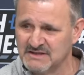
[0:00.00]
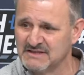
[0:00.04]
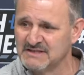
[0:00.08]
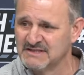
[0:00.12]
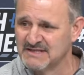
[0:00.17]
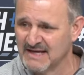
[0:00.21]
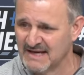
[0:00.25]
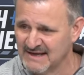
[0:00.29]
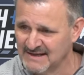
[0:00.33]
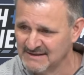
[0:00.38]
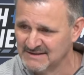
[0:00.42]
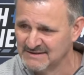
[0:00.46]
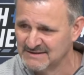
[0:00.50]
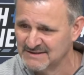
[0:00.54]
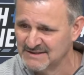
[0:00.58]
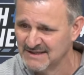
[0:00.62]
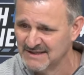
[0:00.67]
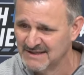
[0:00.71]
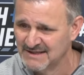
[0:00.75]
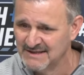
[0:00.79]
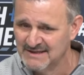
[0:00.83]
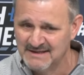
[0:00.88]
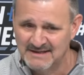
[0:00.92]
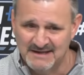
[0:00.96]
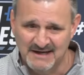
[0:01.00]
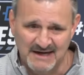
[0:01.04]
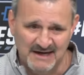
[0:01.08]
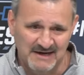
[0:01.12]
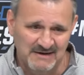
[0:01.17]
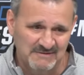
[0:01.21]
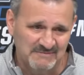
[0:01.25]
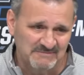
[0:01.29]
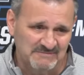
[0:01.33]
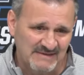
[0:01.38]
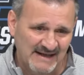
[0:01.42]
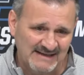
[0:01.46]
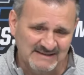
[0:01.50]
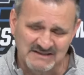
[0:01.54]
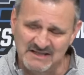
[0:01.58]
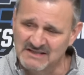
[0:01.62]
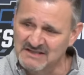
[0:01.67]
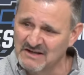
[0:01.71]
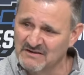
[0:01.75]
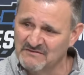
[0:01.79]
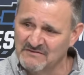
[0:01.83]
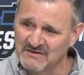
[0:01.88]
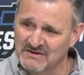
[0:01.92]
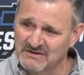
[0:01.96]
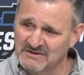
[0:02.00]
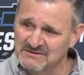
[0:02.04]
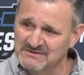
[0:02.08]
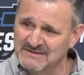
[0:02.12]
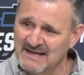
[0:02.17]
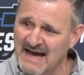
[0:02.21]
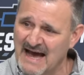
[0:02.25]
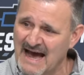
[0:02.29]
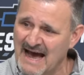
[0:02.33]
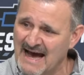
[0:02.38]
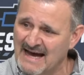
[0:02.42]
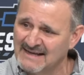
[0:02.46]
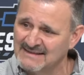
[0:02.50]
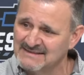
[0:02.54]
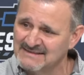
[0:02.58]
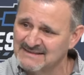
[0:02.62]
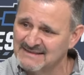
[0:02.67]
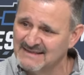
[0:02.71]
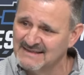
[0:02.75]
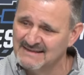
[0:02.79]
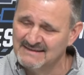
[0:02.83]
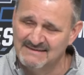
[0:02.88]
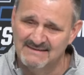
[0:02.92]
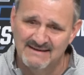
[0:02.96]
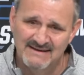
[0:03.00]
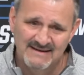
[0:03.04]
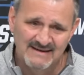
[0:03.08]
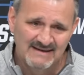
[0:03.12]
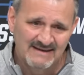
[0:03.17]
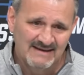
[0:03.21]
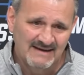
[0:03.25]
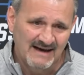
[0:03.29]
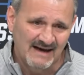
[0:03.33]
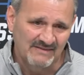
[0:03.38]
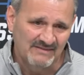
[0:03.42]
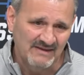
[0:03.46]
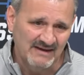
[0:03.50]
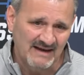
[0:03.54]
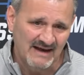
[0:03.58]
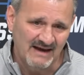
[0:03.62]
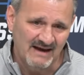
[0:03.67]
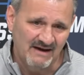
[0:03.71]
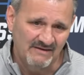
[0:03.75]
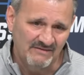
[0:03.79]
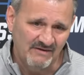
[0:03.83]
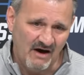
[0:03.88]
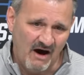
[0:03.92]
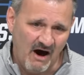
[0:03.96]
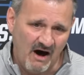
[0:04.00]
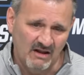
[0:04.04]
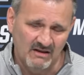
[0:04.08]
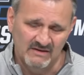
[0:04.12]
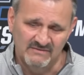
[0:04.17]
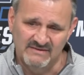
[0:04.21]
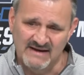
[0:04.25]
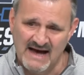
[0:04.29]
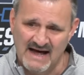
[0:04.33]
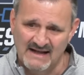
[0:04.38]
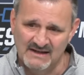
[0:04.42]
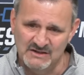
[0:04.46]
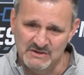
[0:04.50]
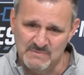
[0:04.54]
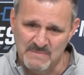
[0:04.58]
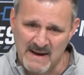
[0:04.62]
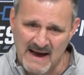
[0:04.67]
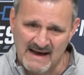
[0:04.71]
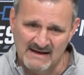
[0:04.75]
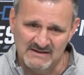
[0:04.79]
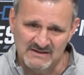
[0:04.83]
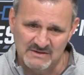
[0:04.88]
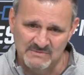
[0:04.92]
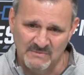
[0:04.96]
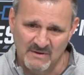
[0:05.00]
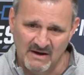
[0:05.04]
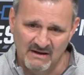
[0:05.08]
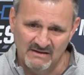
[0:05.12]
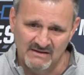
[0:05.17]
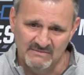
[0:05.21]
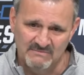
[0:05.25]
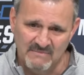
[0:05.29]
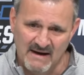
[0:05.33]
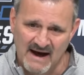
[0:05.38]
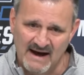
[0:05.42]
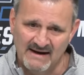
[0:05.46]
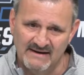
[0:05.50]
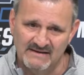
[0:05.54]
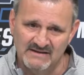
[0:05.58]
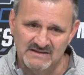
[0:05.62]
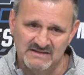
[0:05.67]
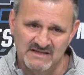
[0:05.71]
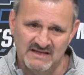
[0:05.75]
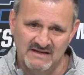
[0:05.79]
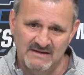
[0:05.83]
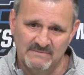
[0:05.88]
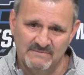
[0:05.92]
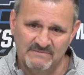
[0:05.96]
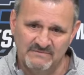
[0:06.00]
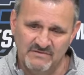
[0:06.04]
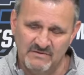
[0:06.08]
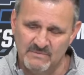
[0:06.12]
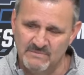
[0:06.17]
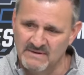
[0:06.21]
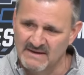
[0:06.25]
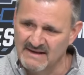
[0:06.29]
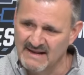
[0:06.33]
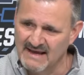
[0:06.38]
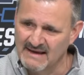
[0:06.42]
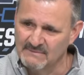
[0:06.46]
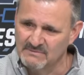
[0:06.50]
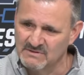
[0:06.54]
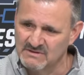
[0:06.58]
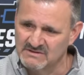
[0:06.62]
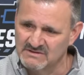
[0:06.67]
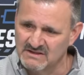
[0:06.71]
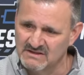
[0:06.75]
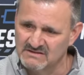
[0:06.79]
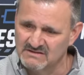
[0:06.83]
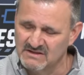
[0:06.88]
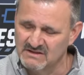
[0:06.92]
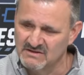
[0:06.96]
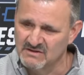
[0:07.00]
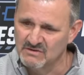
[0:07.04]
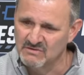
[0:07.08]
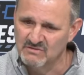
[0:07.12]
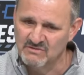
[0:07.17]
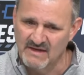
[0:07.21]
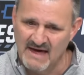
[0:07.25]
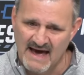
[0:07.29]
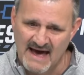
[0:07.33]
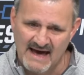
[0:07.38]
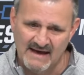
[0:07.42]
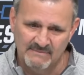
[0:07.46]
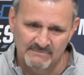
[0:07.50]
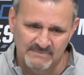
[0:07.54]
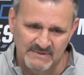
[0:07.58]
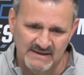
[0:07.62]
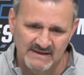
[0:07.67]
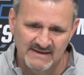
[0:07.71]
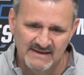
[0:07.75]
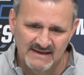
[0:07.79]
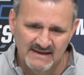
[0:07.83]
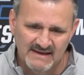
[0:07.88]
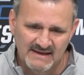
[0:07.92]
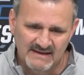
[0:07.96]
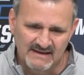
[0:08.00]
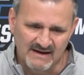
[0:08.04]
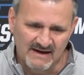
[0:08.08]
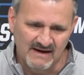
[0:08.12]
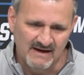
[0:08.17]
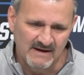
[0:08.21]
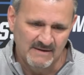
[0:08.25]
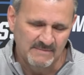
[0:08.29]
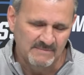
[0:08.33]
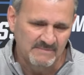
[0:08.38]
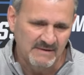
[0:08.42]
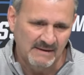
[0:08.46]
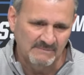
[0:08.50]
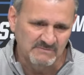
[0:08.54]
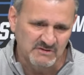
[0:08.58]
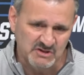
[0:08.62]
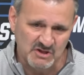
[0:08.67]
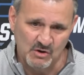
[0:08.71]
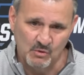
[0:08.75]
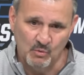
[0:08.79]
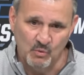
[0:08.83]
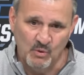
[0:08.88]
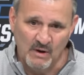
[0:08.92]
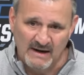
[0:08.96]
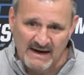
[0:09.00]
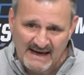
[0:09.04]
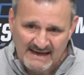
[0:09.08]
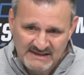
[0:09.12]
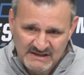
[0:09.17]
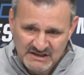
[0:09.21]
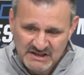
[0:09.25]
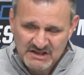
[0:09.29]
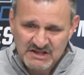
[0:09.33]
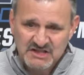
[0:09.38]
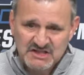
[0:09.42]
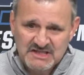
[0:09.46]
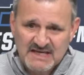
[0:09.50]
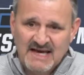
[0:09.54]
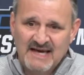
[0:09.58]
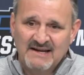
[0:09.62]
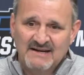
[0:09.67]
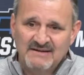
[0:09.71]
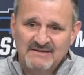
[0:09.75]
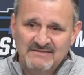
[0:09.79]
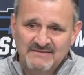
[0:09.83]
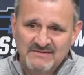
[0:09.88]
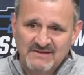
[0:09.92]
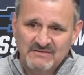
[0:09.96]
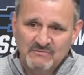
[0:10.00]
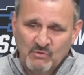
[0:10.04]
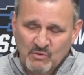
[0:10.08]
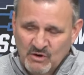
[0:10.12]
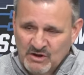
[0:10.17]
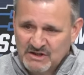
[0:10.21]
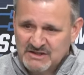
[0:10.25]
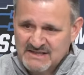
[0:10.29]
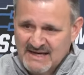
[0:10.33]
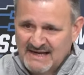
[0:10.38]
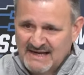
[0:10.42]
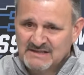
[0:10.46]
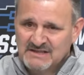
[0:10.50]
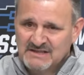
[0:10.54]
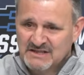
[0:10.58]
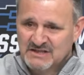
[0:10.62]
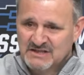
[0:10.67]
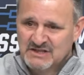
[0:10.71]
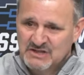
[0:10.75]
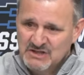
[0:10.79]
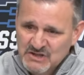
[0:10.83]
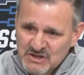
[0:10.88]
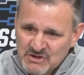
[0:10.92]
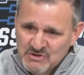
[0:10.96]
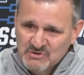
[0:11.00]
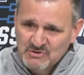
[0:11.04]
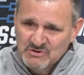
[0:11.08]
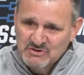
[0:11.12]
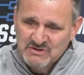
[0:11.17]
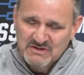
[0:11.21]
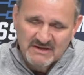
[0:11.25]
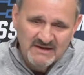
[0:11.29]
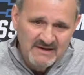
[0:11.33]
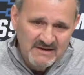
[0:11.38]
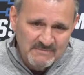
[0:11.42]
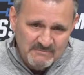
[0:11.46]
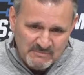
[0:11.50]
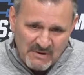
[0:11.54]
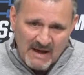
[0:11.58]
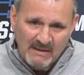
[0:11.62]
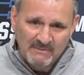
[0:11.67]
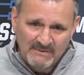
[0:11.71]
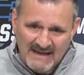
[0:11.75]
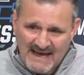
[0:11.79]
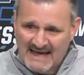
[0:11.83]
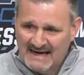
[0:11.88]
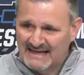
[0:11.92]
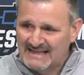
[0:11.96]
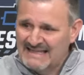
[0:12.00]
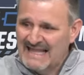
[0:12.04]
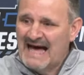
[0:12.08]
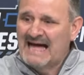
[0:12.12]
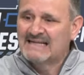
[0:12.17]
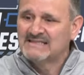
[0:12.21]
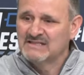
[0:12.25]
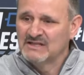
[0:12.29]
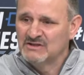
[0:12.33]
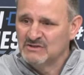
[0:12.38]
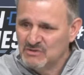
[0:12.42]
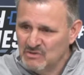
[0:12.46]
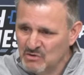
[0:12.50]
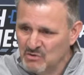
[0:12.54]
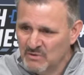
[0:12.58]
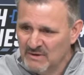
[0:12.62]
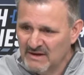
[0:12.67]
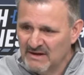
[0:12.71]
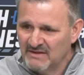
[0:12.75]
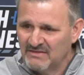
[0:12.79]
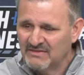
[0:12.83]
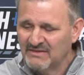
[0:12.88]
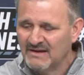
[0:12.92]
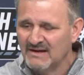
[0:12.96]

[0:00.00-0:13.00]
says. That's a difficult task. And I think all of college basketball admires him for being able to do that. But I'm sure what I just said, the words I just used, probably had a lot to do with,